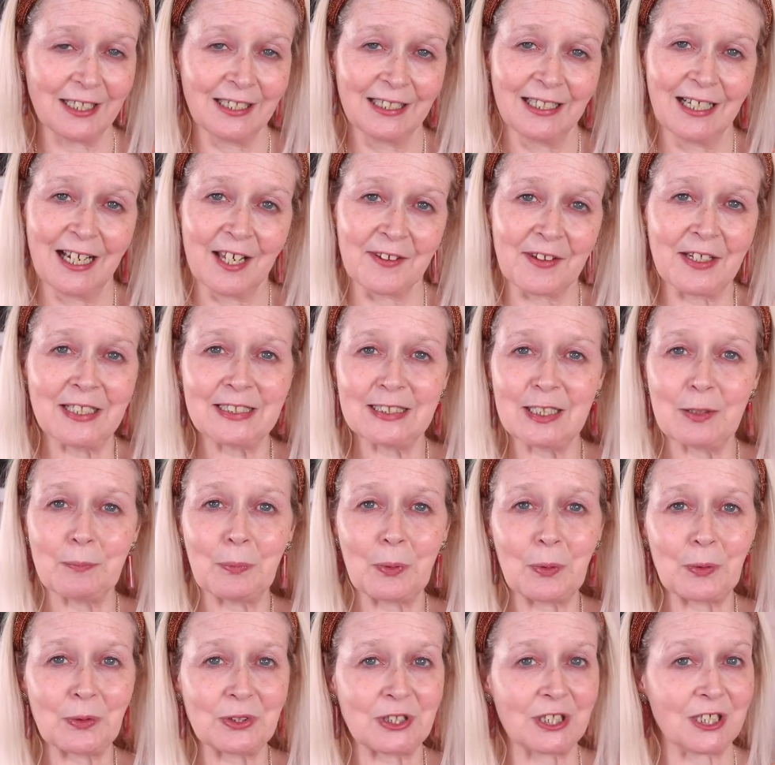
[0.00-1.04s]
I think it's
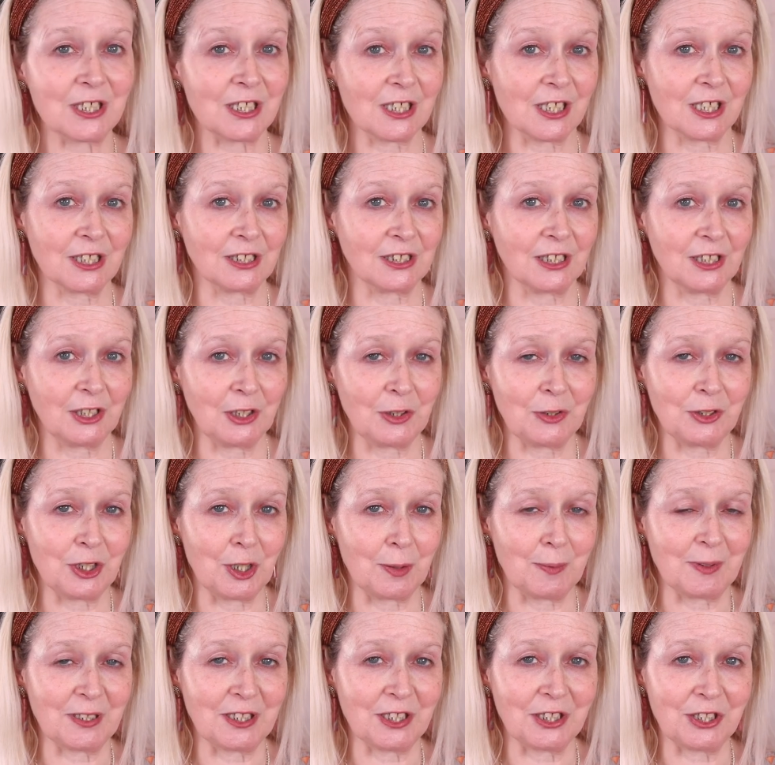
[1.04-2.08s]
important as a
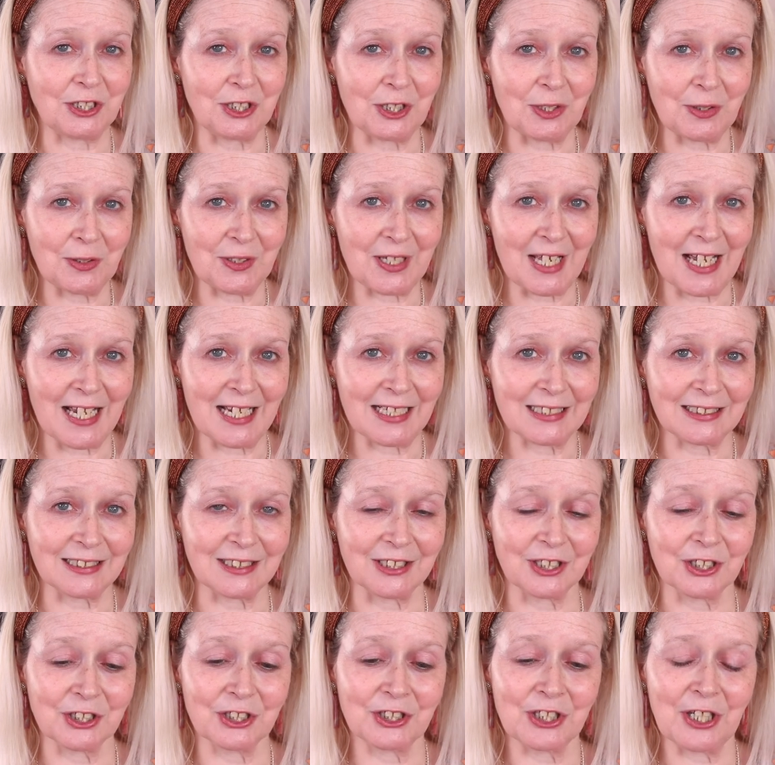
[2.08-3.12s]
YouTuber to do that and
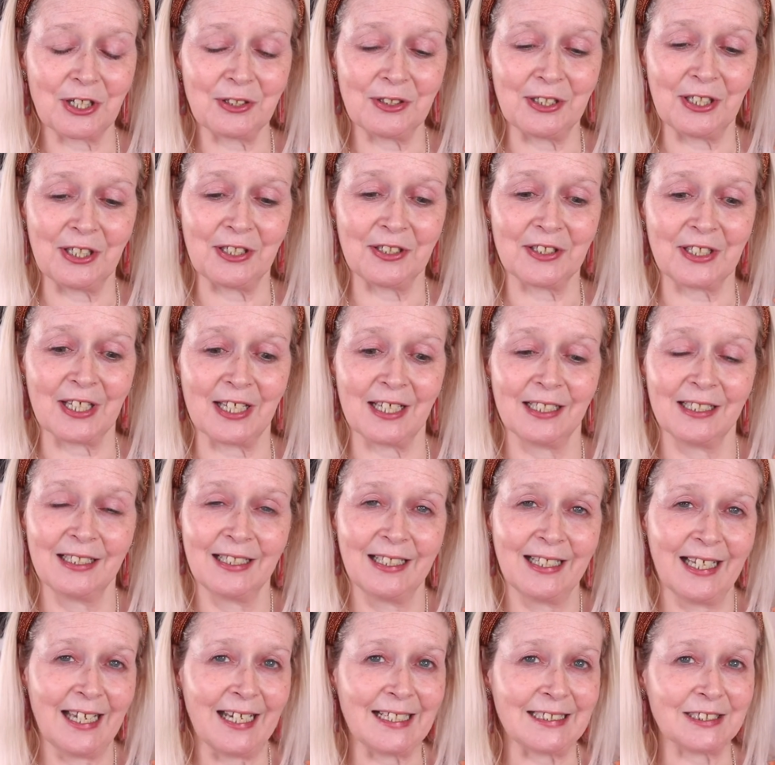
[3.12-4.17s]
to show you that
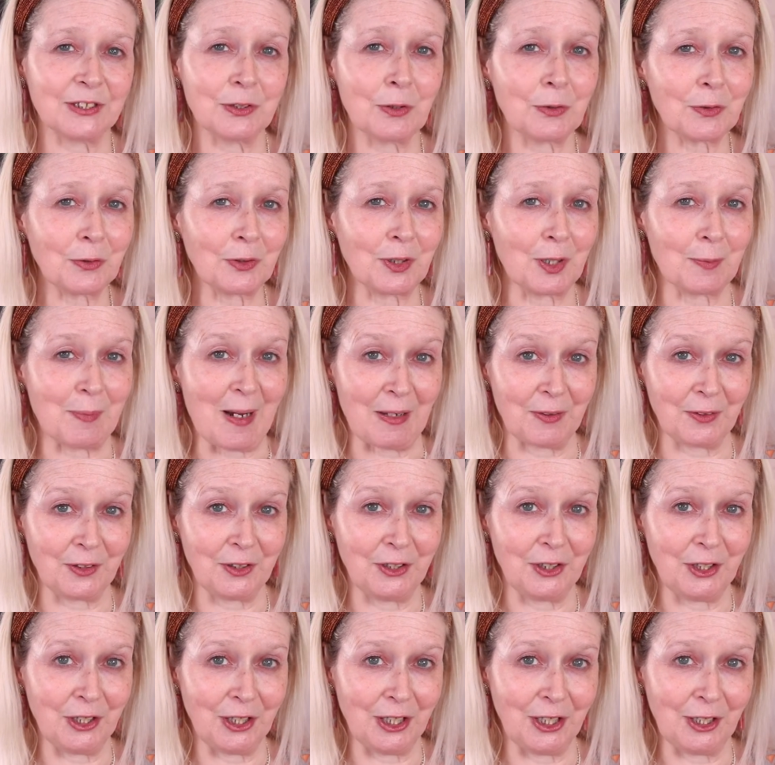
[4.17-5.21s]
it's not all about the
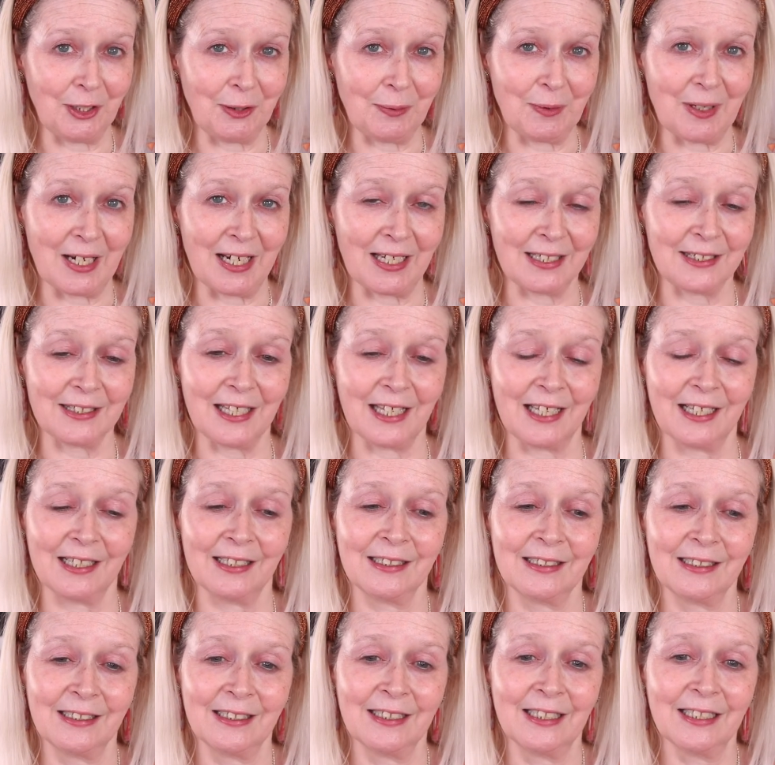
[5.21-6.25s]
new and that,
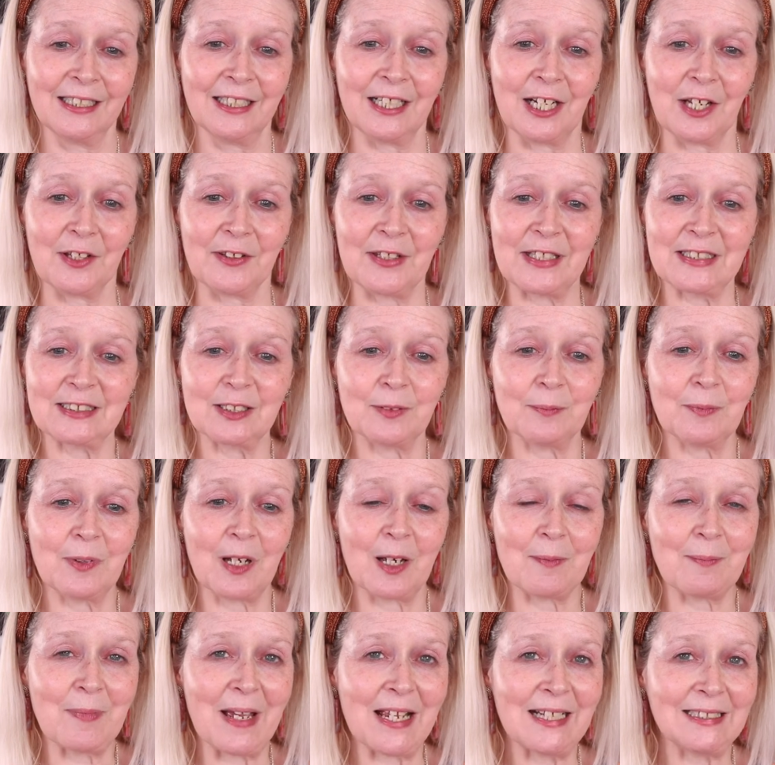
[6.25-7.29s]
you know, there's some
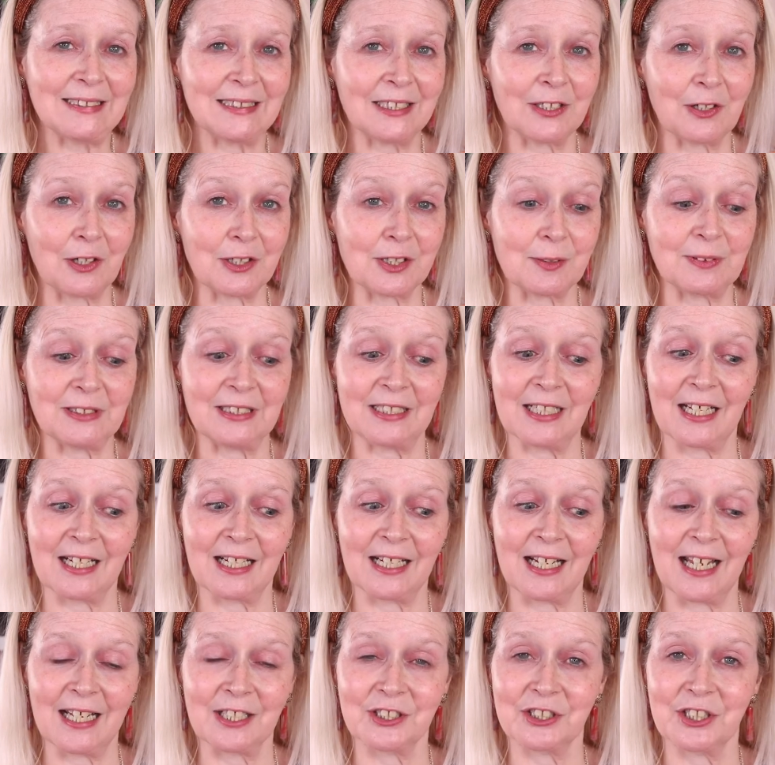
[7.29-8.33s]
amazing items in our
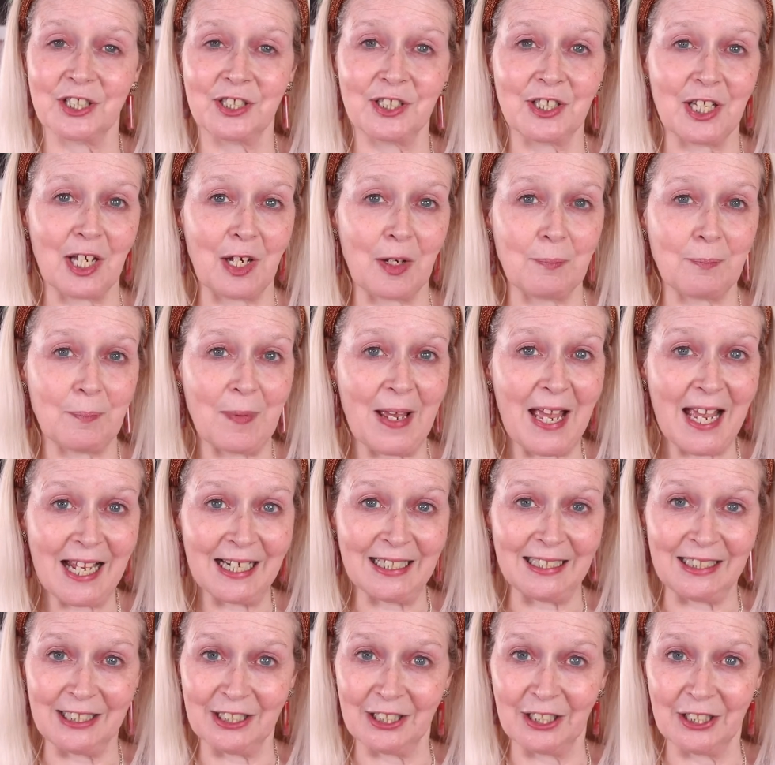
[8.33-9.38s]
collection that are
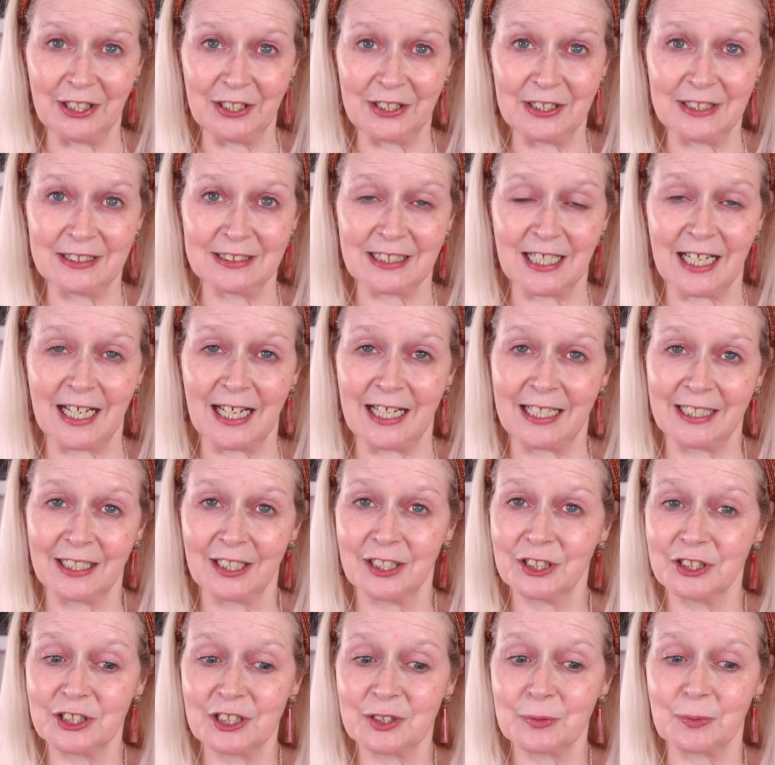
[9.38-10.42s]
barely used and
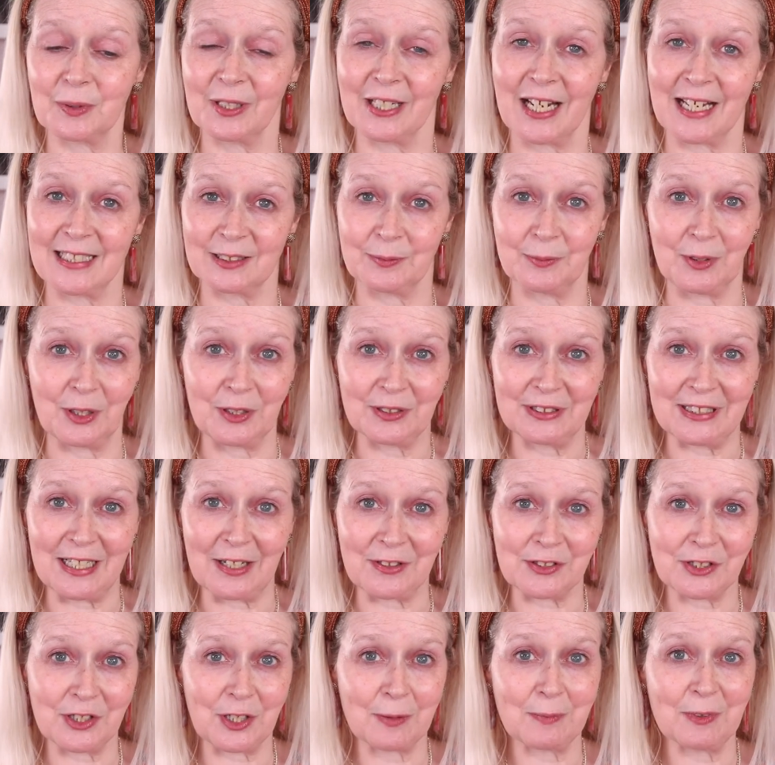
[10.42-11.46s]
I just want to get some use
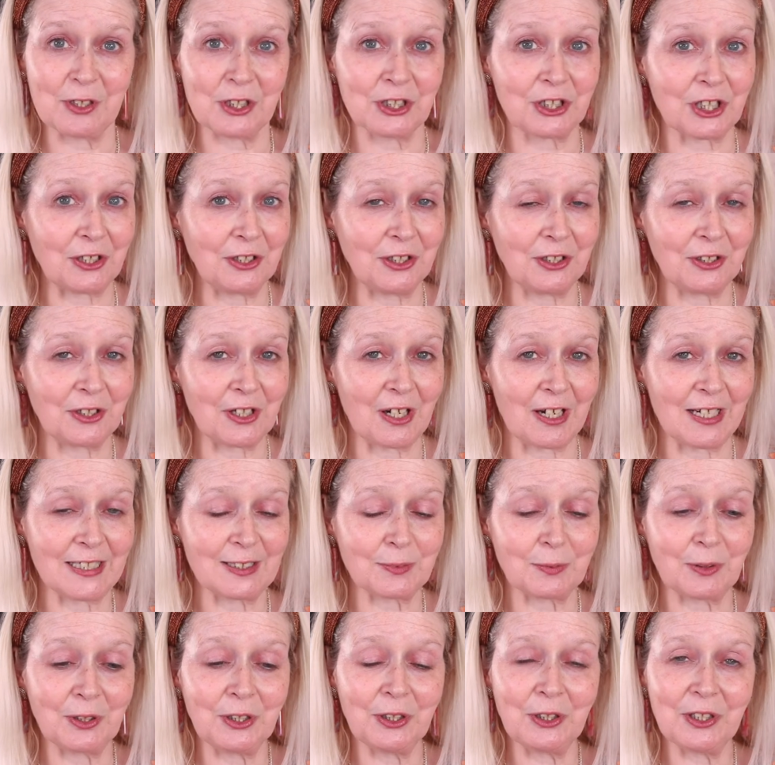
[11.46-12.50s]
out of them and show you guys
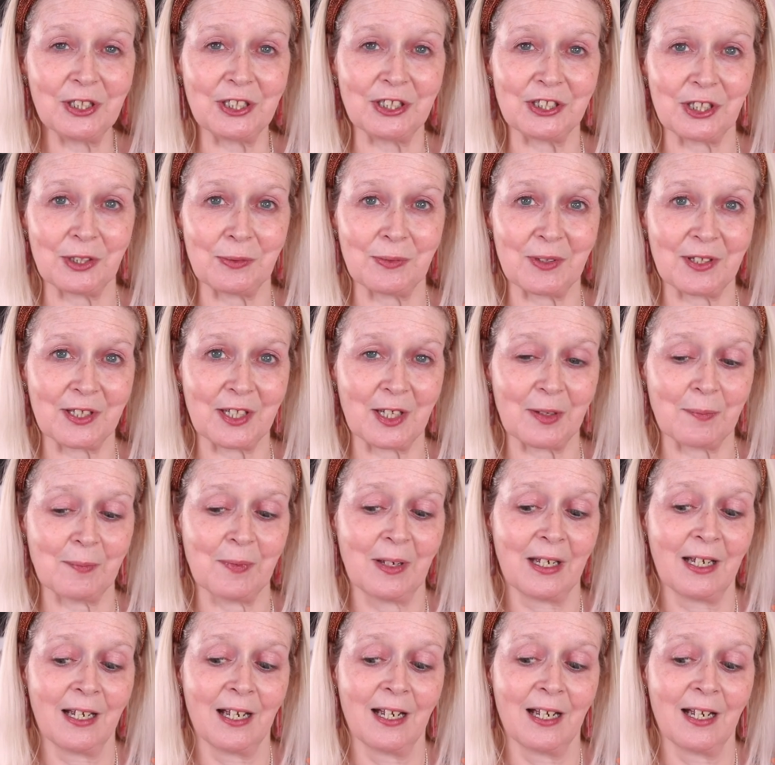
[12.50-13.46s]
what you can do with them.